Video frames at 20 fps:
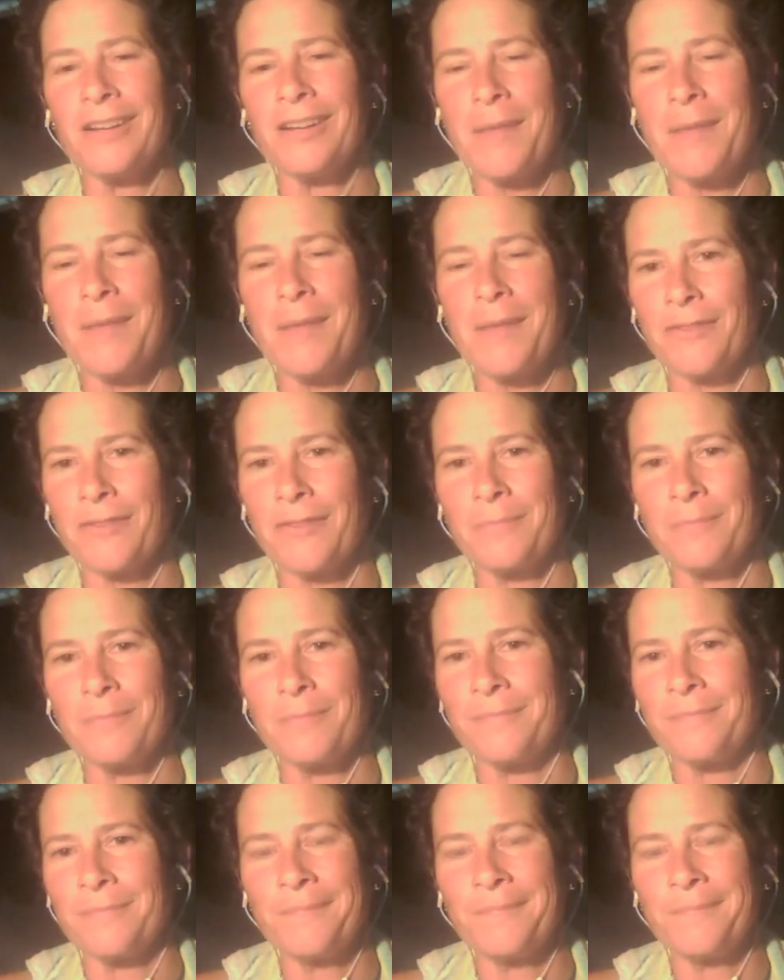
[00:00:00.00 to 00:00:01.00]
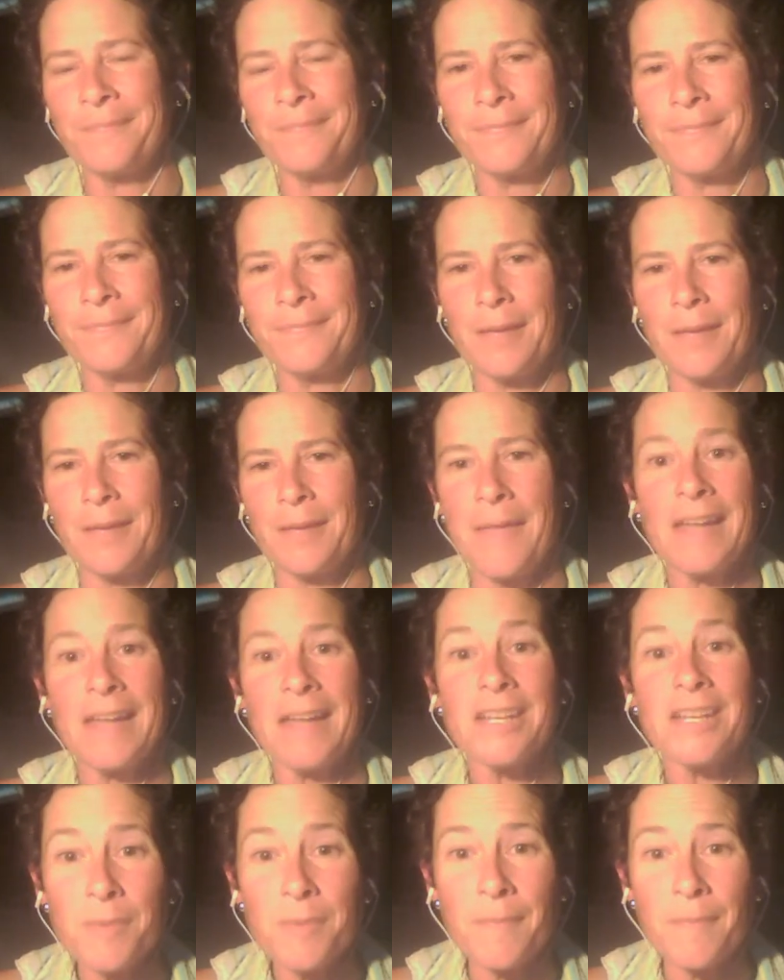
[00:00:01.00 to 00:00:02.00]
I'm not from a
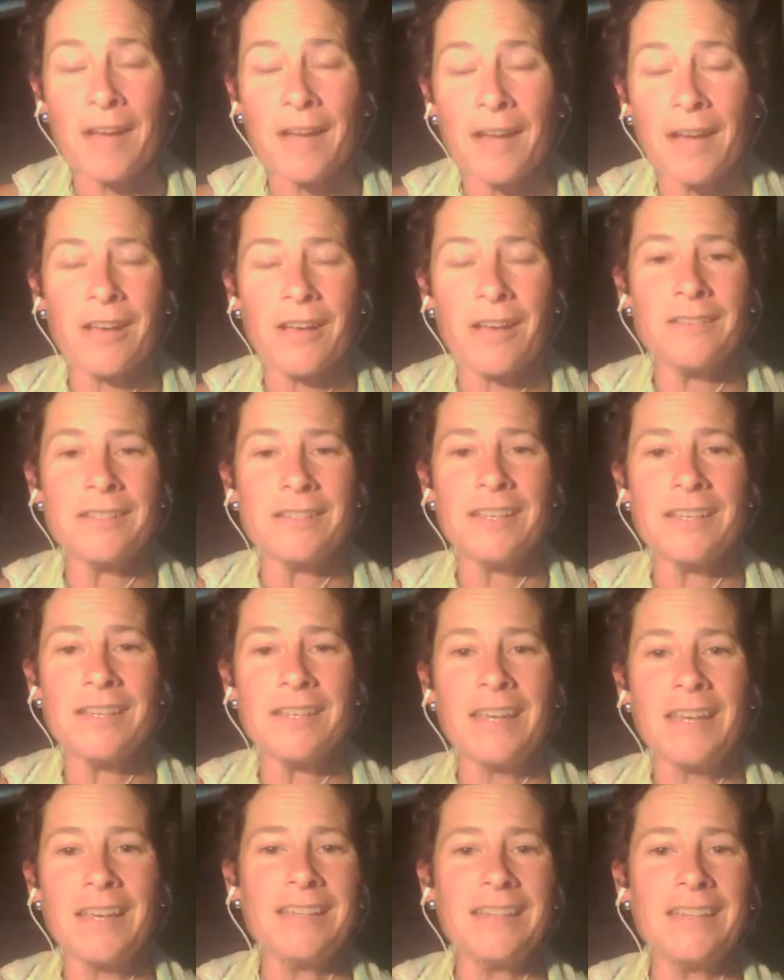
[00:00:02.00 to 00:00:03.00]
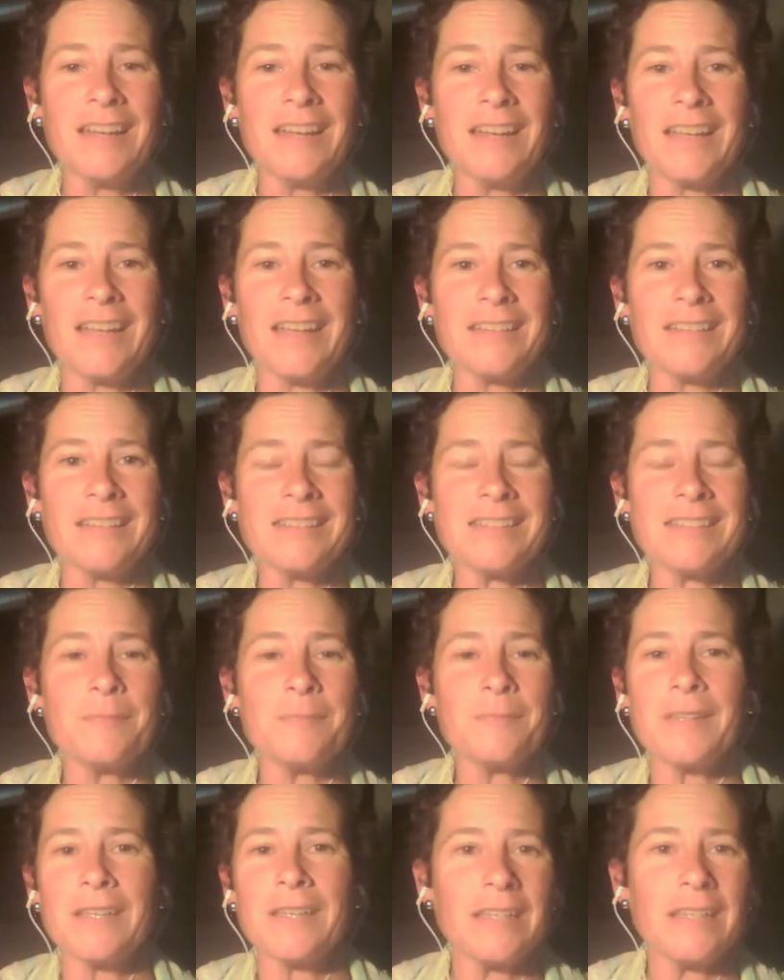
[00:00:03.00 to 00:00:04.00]
management background. It's
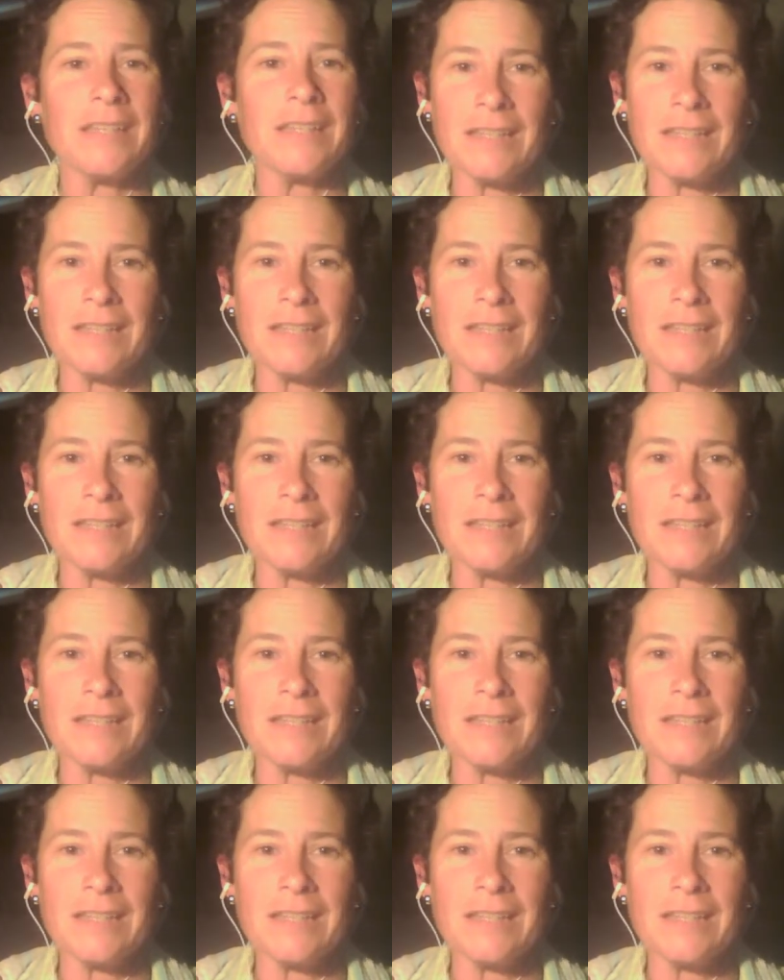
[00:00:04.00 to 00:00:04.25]
simply